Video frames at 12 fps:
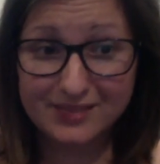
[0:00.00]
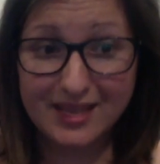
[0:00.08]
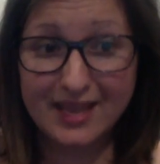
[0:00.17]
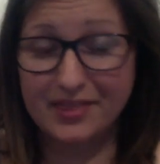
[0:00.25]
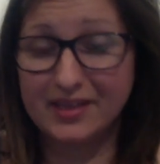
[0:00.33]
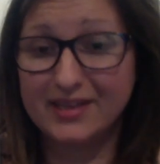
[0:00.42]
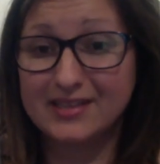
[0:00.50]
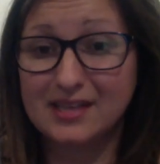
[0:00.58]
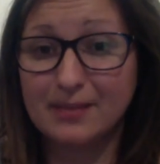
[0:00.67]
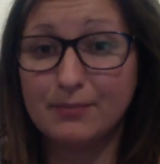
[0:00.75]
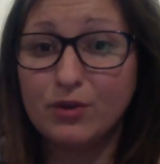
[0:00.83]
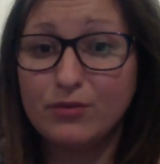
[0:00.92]
athletic
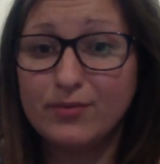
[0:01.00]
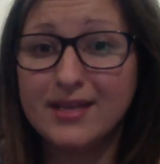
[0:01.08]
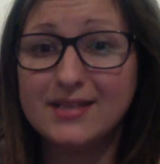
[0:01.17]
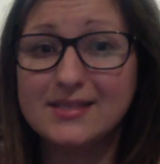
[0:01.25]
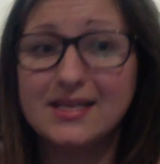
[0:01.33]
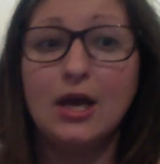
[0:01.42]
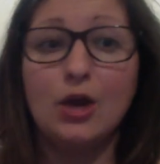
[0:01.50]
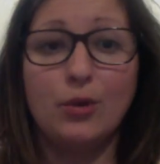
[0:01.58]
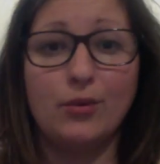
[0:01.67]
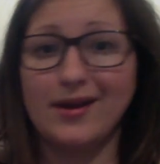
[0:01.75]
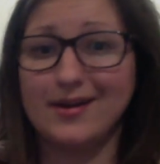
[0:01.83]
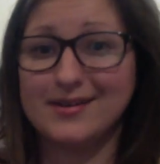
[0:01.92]
type movement
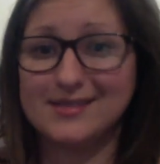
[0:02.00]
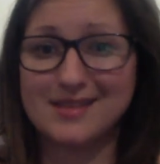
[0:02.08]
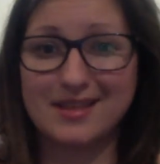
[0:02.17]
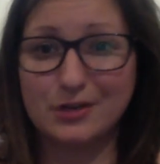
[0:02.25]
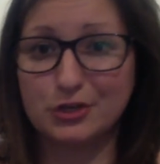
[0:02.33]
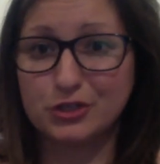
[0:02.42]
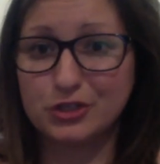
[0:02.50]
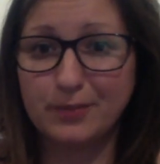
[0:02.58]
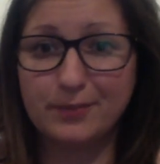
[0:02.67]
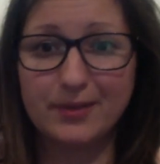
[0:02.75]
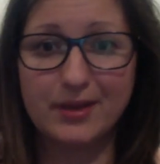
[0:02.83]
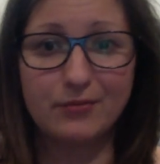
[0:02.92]
where, say, there's
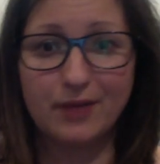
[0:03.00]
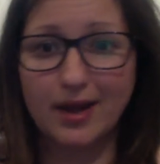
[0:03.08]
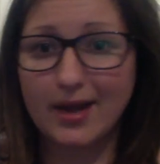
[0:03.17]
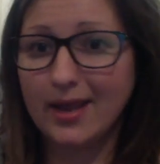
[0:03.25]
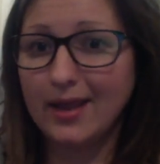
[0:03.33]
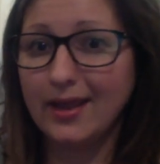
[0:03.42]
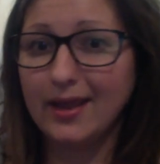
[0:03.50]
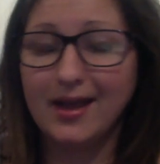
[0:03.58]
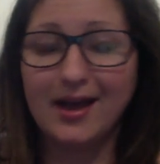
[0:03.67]
jumping, running,